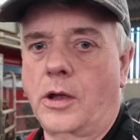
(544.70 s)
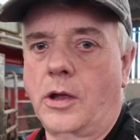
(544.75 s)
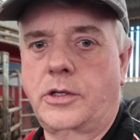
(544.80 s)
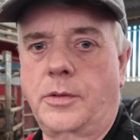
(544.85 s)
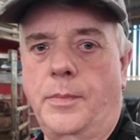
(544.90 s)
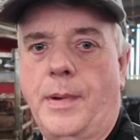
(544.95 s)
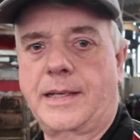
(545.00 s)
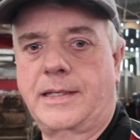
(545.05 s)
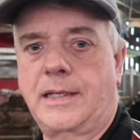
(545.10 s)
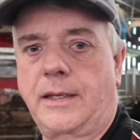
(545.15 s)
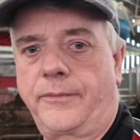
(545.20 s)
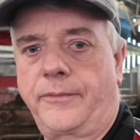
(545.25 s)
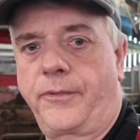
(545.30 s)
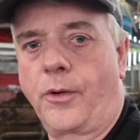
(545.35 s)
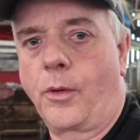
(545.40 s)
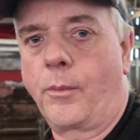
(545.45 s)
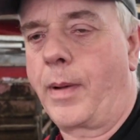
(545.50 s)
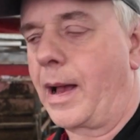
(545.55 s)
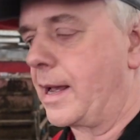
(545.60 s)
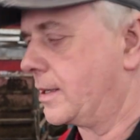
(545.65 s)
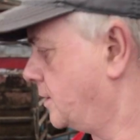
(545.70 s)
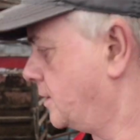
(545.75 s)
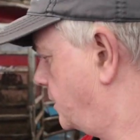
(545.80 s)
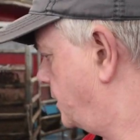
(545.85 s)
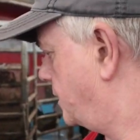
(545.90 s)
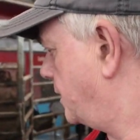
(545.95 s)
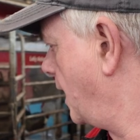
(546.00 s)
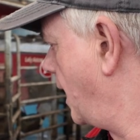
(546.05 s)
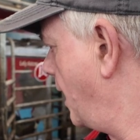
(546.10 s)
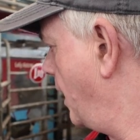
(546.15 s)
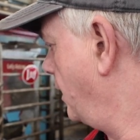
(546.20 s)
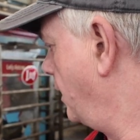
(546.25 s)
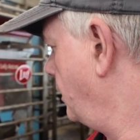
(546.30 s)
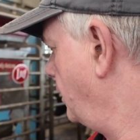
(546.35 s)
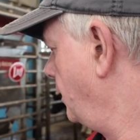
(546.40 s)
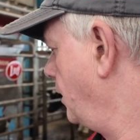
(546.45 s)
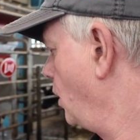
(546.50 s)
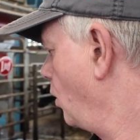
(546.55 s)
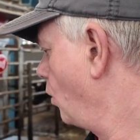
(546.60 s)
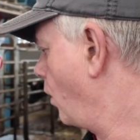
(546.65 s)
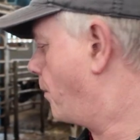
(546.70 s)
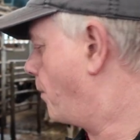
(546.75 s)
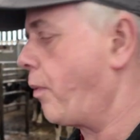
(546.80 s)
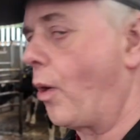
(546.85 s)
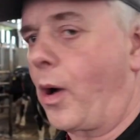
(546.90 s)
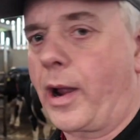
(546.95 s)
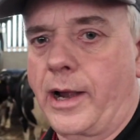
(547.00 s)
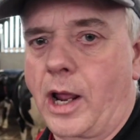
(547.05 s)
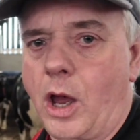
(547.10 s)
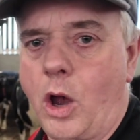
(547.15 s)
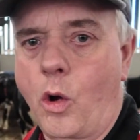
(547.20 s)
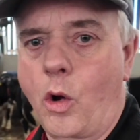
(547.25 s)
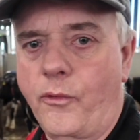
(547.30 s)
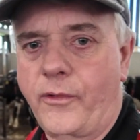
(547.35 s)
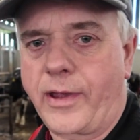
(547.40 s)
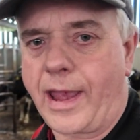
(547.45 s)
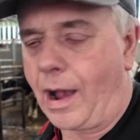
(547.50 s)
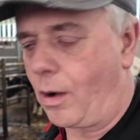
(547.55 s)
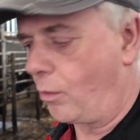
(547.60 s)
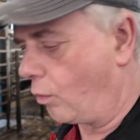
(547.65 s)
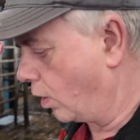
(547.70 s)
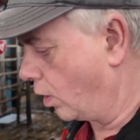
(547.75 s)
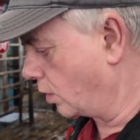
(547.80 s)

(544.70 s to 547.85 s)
automatic foot baths we put in the Hoofcount